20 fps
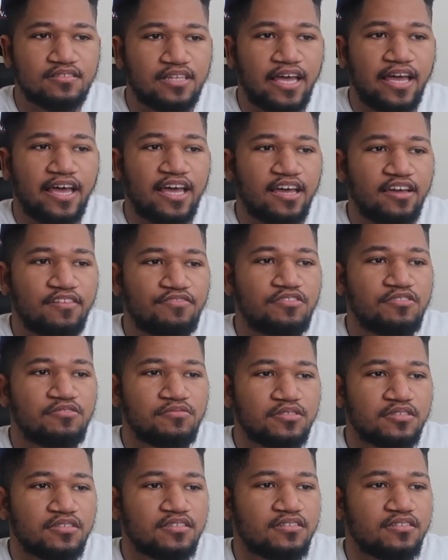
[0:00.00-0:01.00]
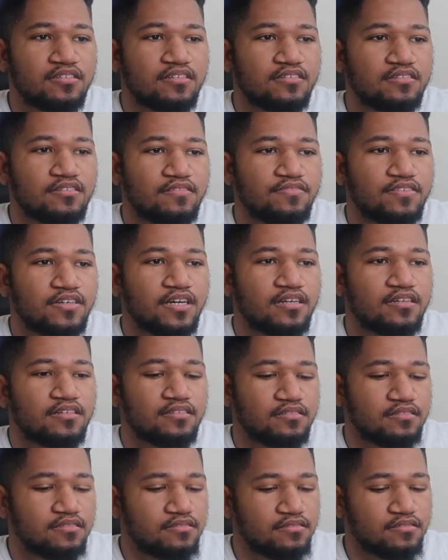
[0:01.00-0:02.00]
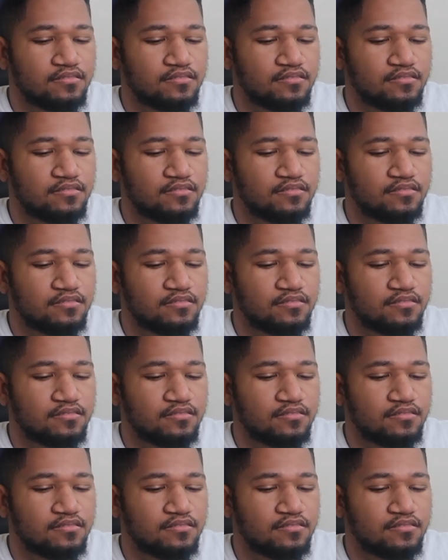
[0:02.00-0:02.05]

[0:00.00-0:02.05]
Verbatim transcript: That F you song, I forgot.